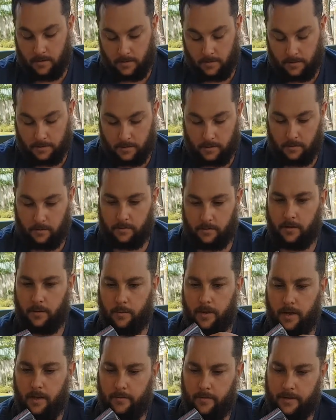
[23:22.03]
So it looks like we
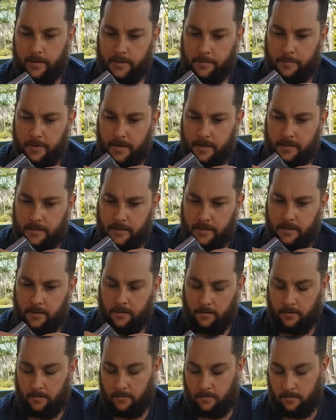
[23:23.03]
have a spare
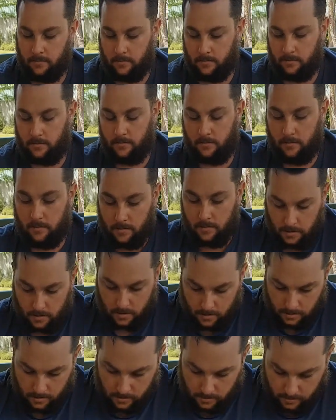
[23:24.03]
seal,
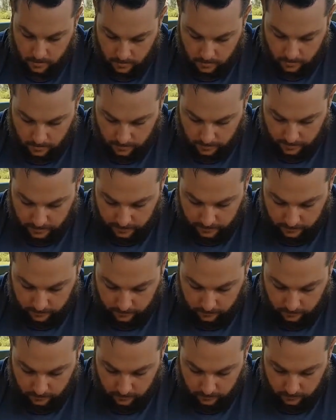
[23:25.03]
a
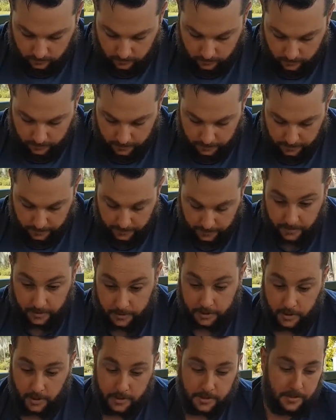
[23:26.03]
little USB
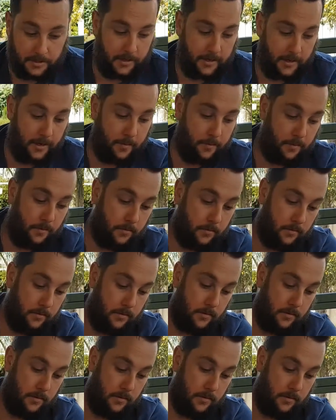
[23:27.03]
charging cable,